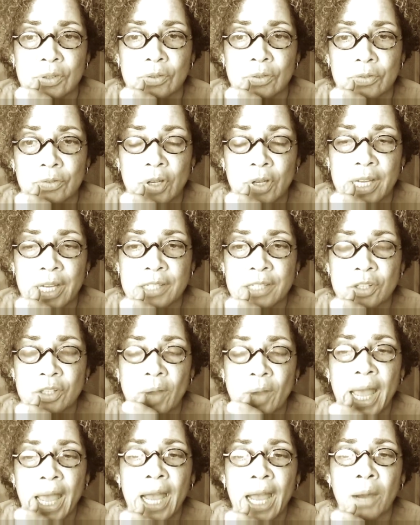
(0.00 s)
right? So
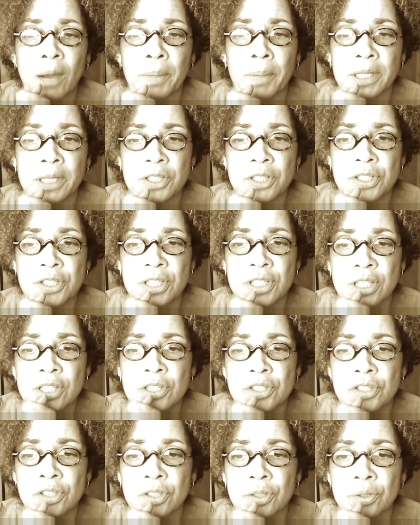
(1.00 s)
how much
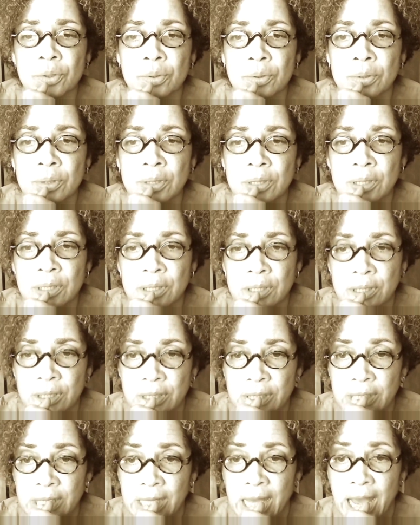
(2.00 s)
tissue
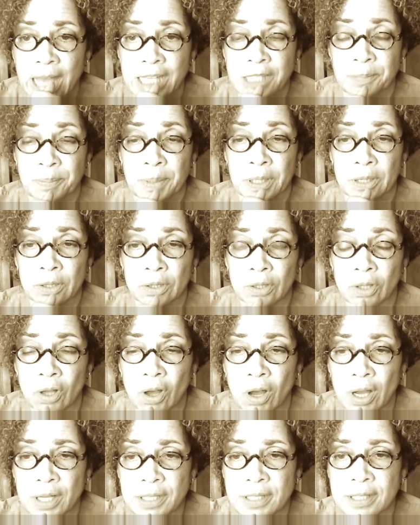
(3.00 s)
has been
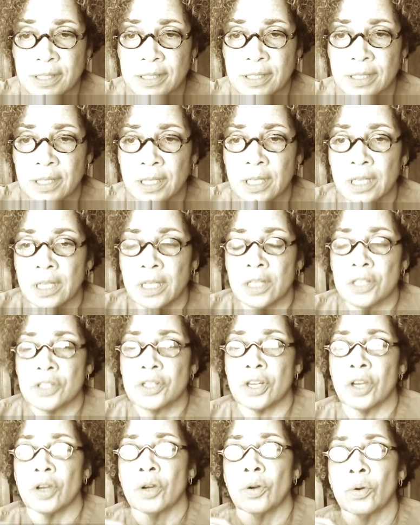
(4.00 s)
lost?
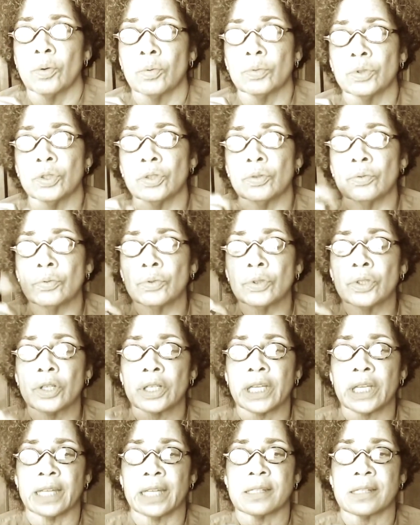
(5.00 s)
So you look
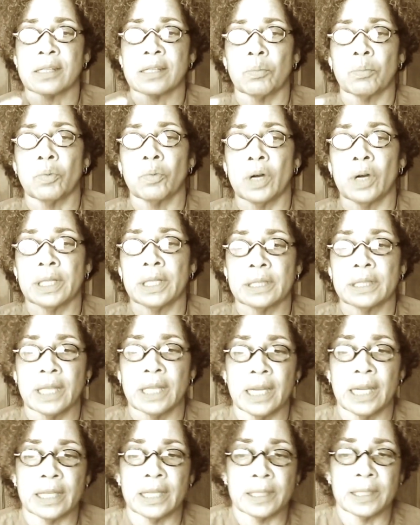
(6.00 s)
at someone
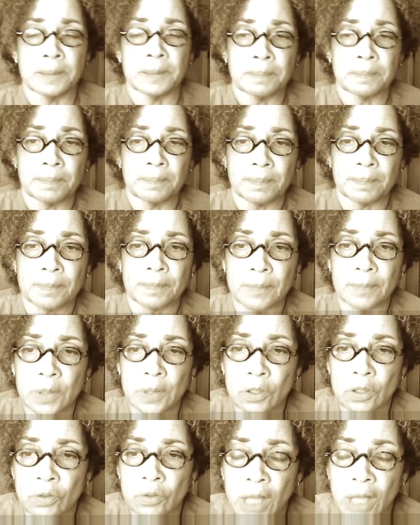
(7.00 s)
like
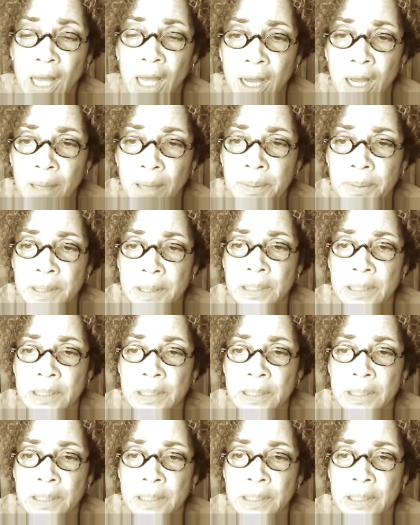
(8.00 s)
Gulab,